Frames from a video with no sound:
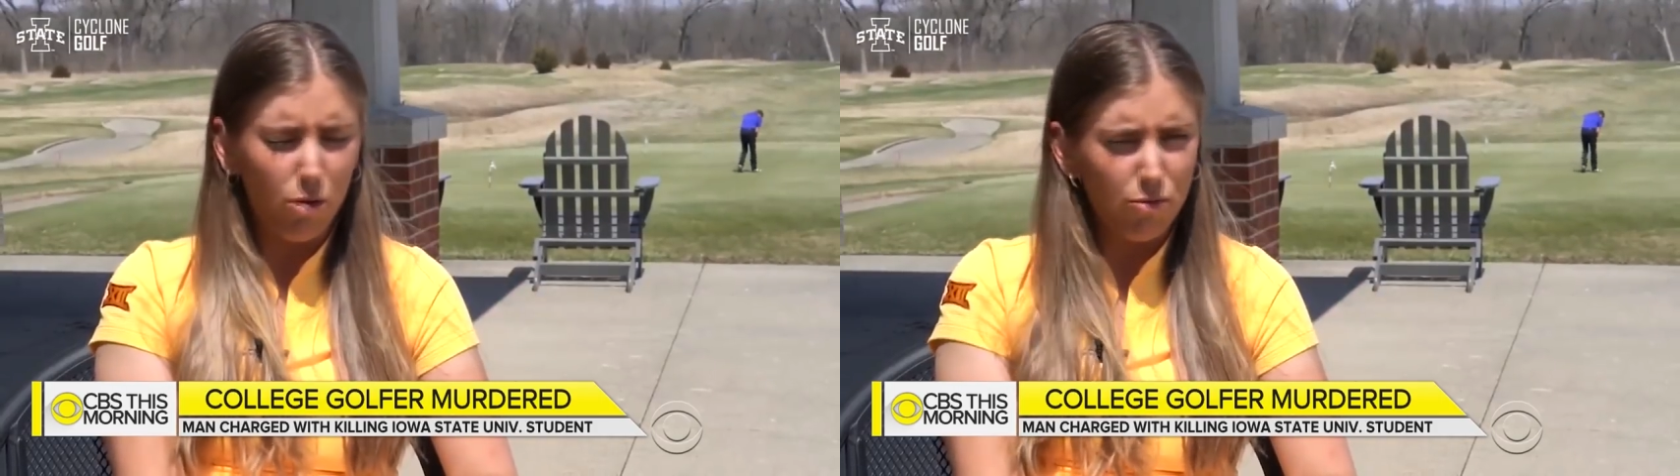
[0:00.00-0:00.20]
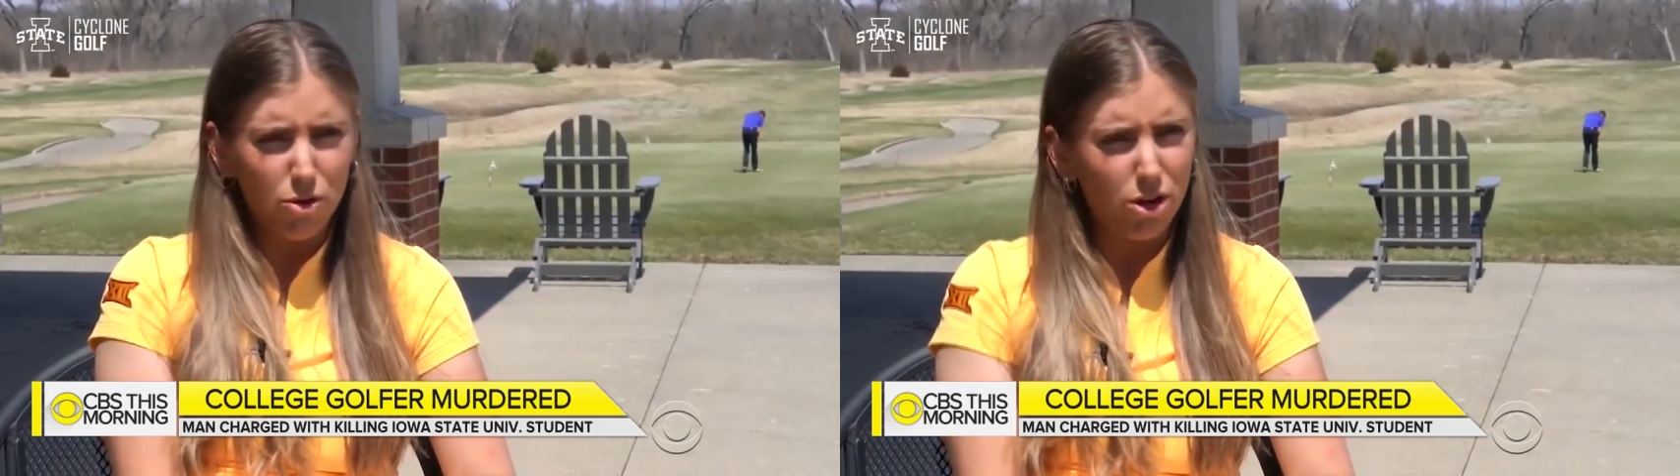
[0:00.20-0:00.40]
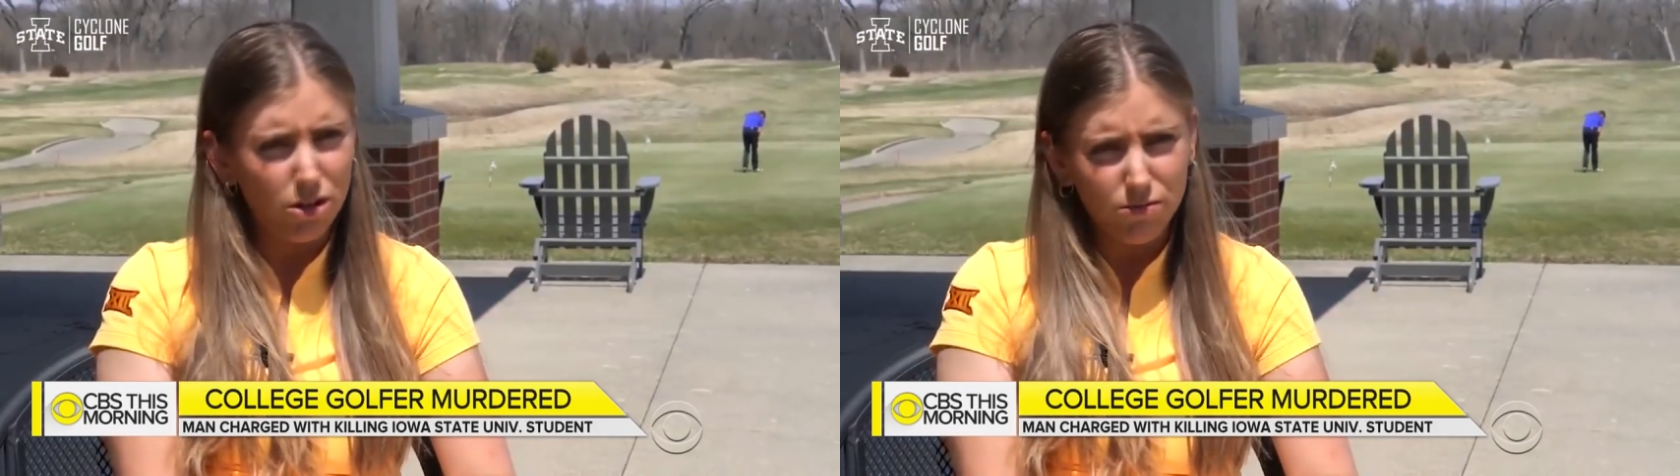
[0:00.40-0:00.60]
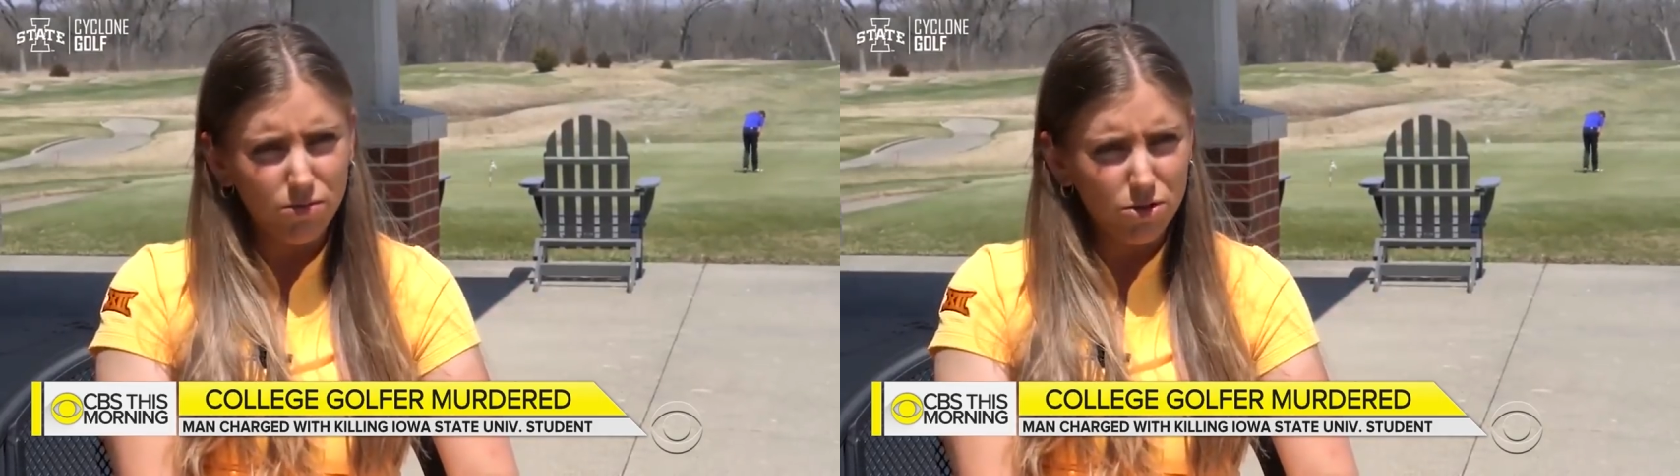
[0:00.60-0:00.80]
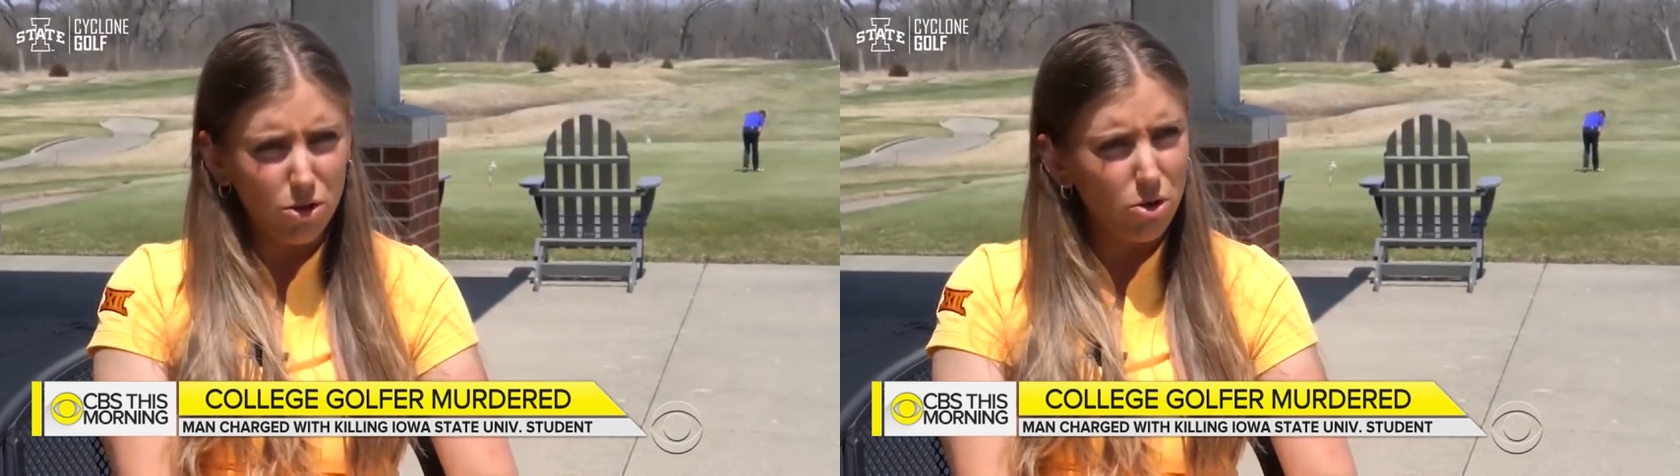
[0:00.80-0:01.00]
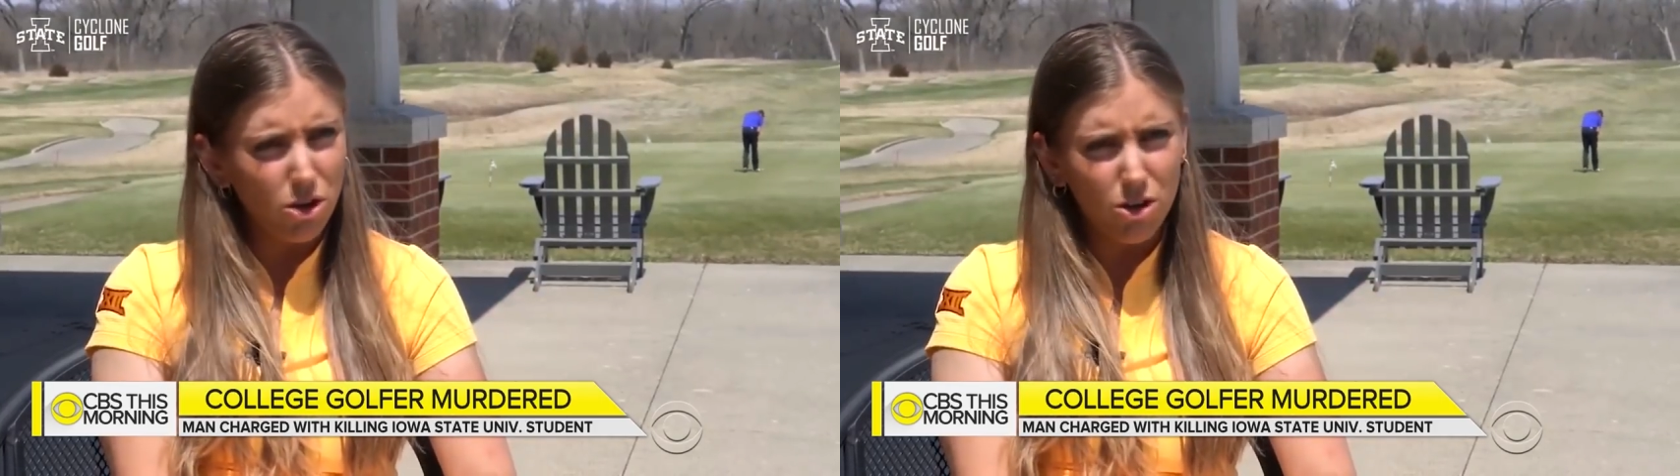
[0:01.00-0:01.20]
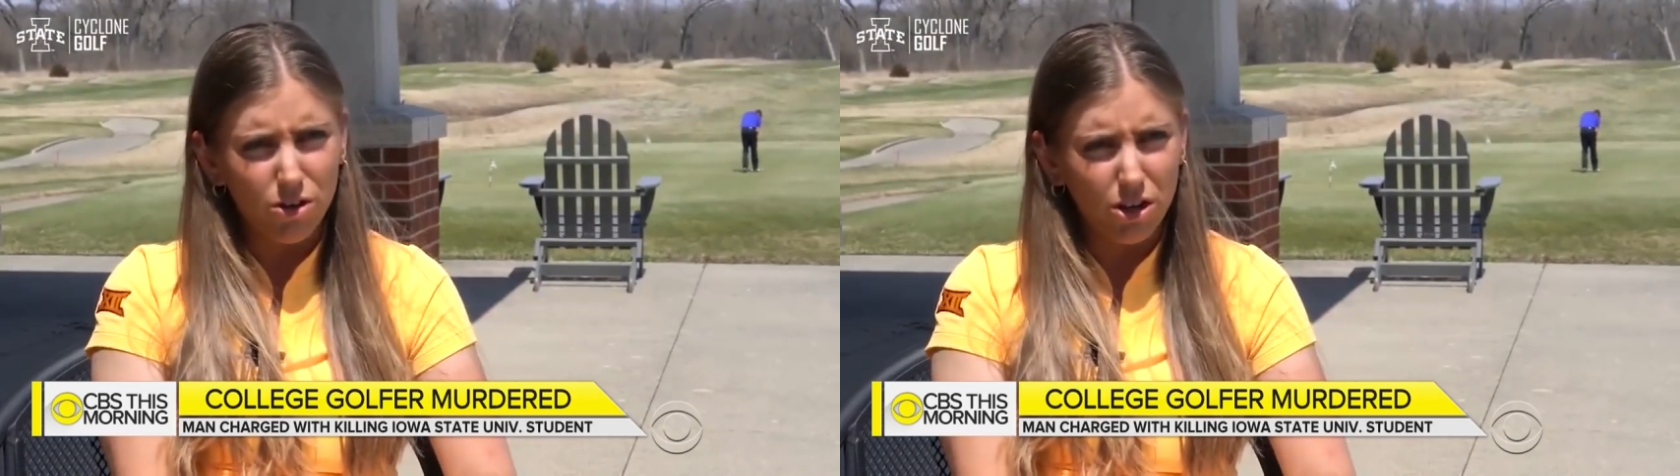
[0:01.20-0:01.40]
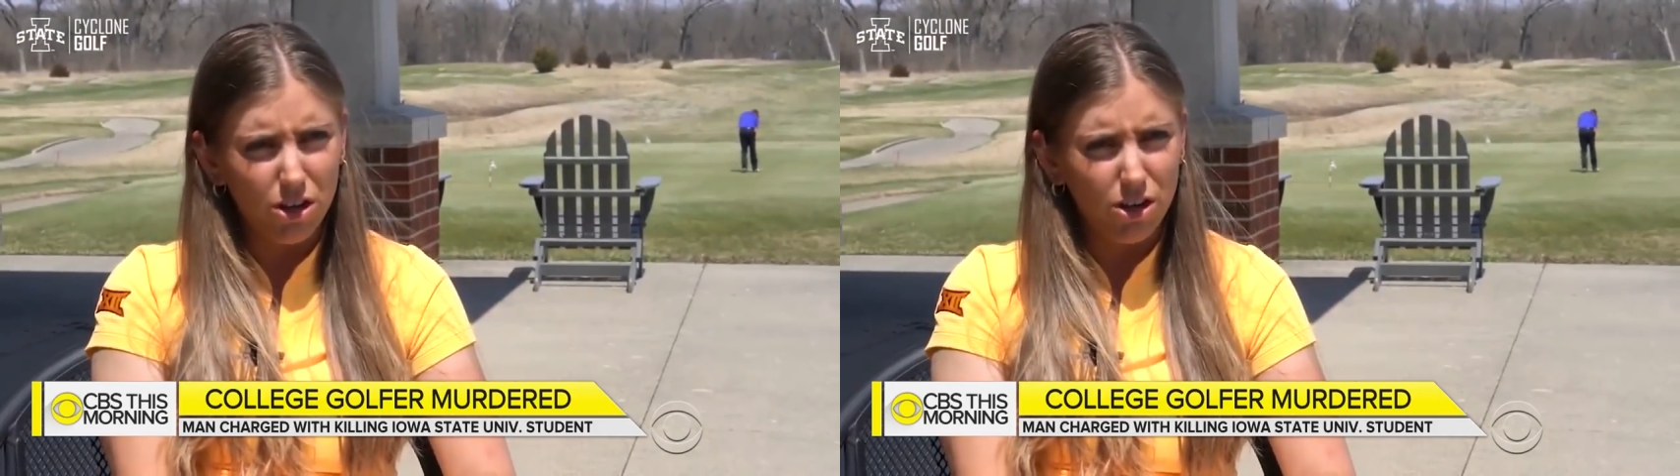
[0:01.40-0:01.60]
go for it. It's all
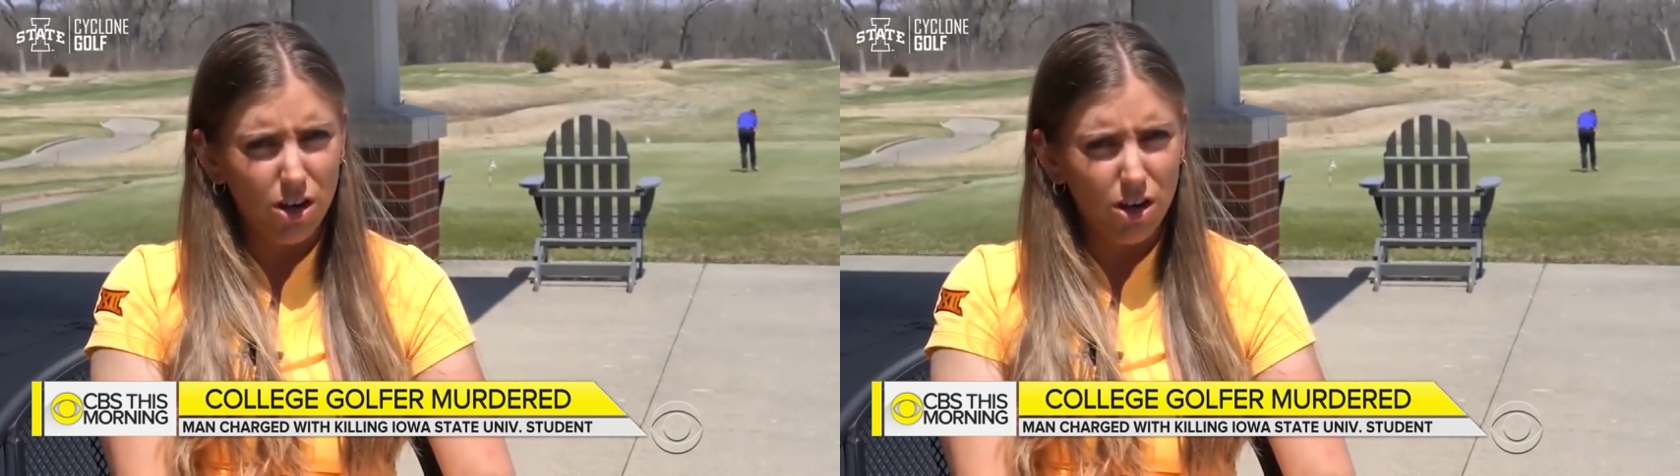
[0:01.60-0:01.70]
good.